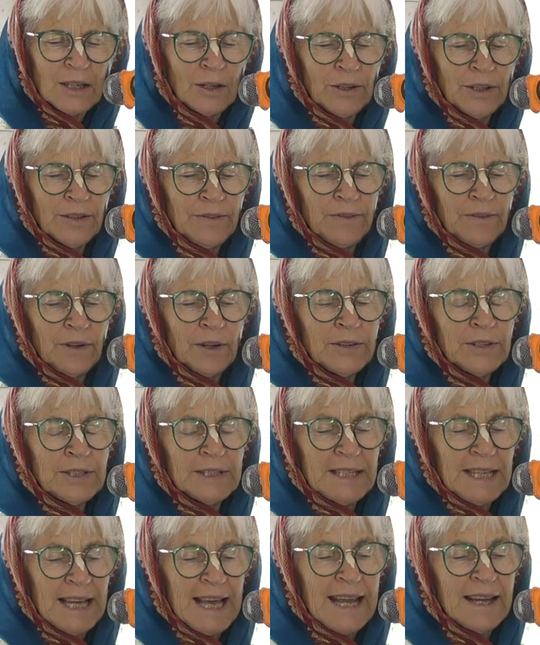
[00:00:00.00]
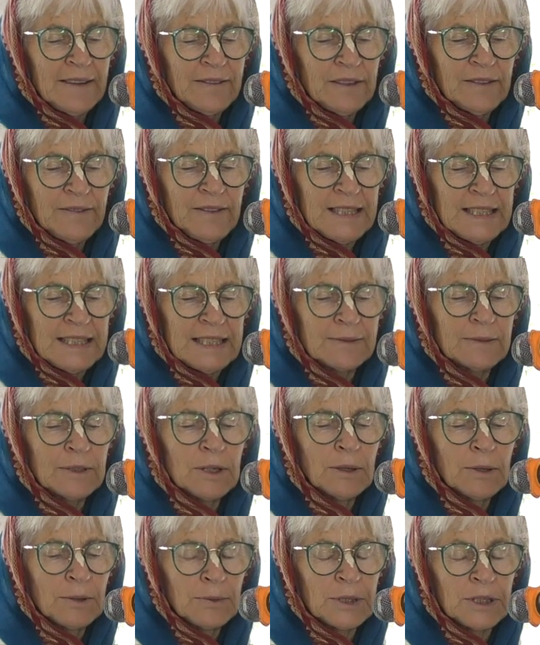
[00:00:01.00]
on the day of the festival,
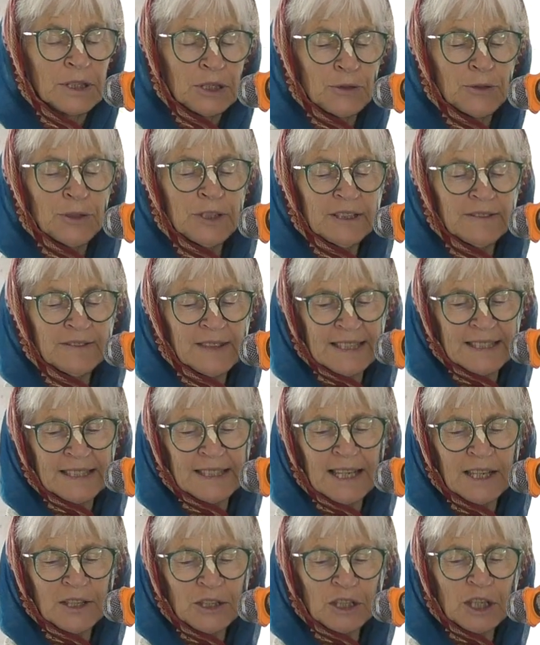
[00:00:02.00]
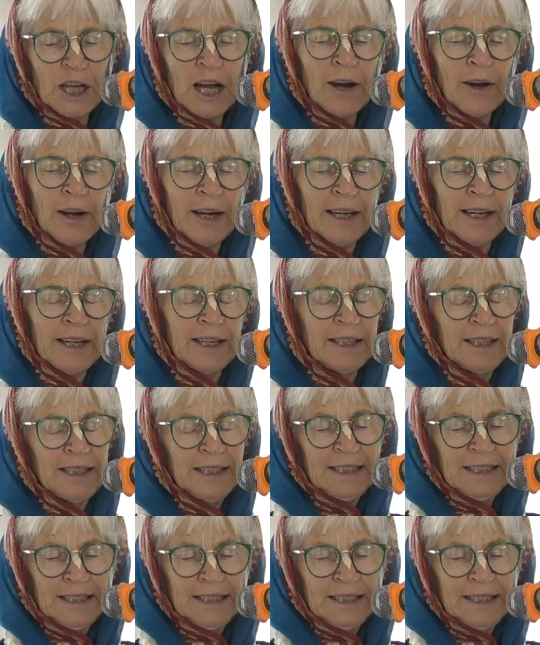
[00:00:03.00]
it was Srinivas Acharya